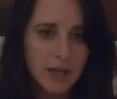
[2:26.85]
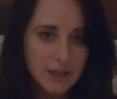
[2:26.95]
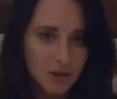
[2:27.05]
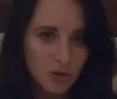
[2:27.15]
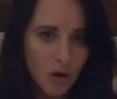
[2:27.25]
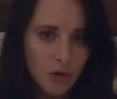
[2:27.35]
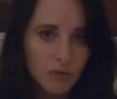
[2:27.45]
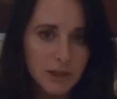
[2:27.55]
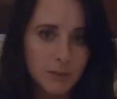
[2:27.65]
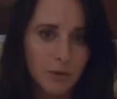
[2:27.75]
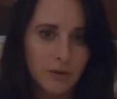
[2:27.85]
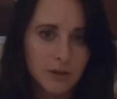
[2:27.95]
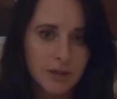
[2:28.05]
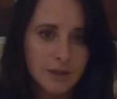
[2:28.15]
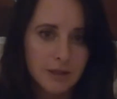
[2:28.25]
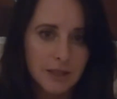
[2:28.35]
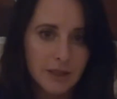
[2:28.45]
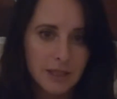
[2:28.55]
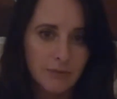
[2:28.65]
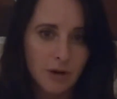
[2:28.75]
a strong response to
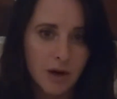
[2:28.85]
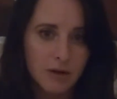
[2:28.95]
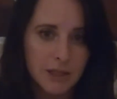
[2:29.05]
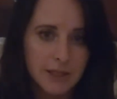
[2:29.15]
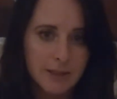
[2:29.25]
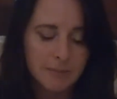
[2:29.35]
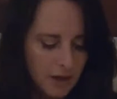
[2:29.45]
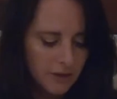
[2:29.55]
this virus.